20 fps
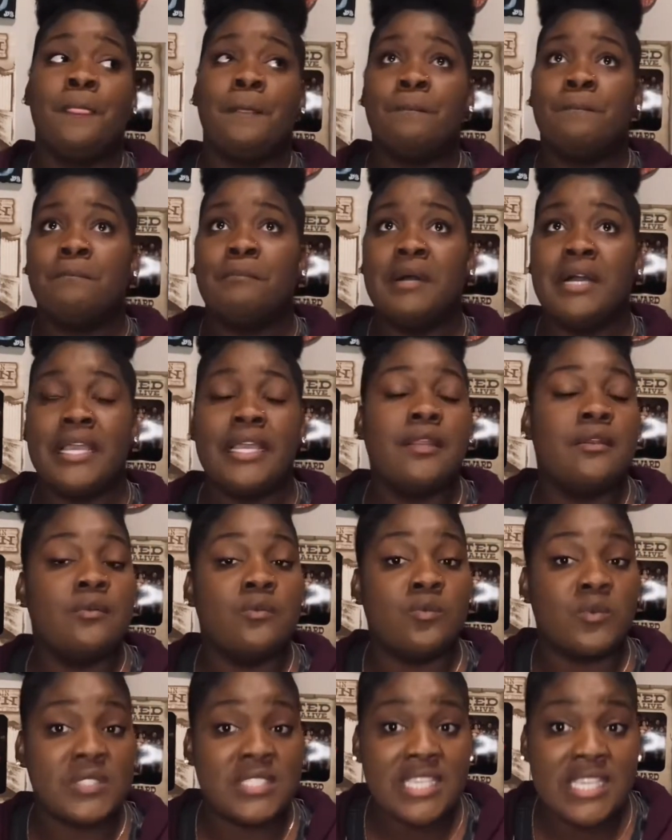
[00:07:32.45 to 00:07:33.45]
But
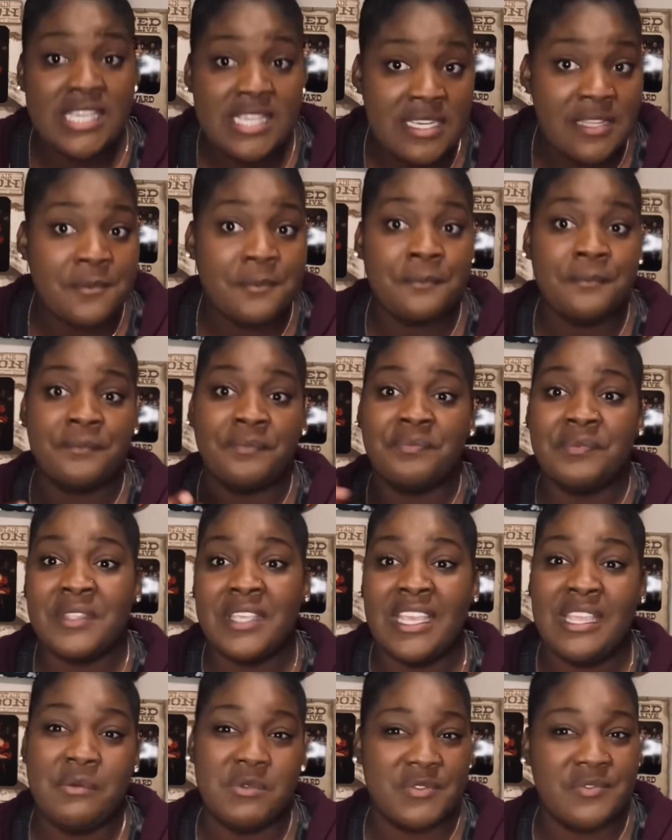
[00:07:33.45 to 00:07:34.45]
once again,
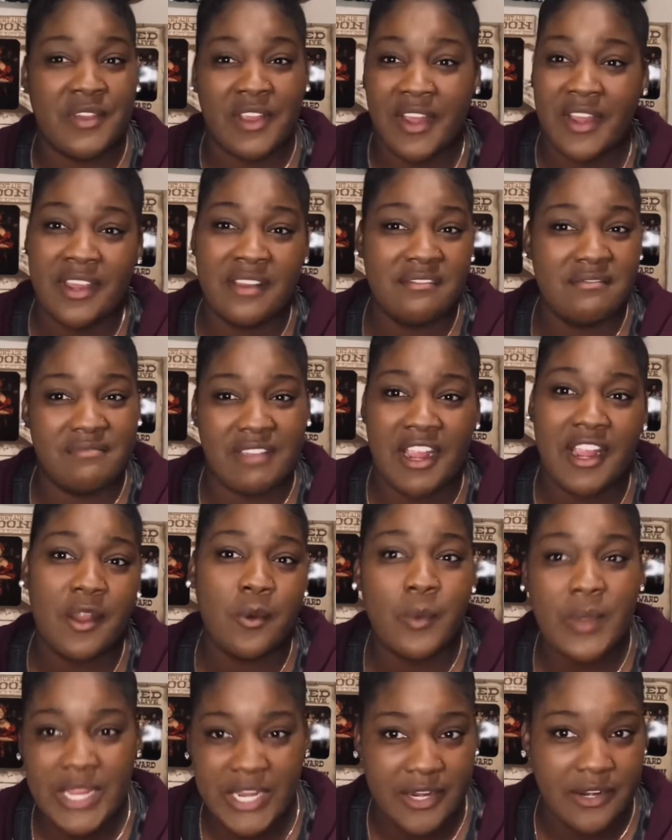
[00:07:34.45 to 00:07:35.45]
he was very
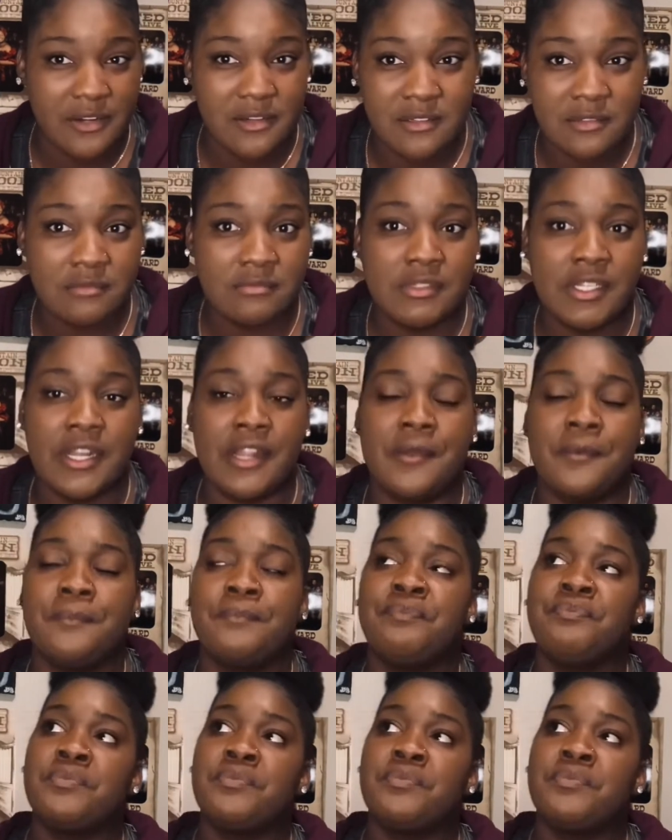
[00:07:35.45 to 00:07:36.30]
weird, you know?